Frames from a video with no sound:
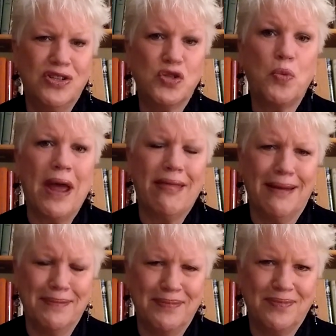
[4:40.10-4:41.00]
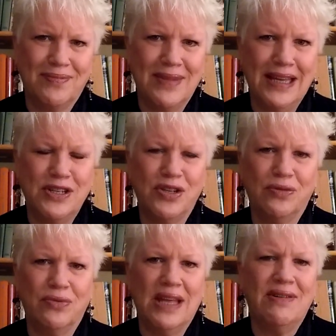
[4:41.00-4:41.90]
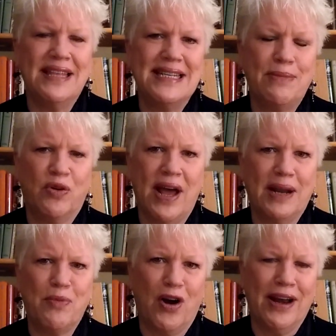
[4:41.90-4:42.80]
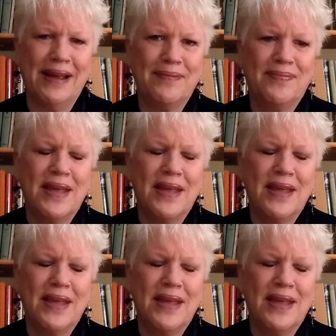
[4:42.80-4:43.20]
sway them into leaving the Democratic Party.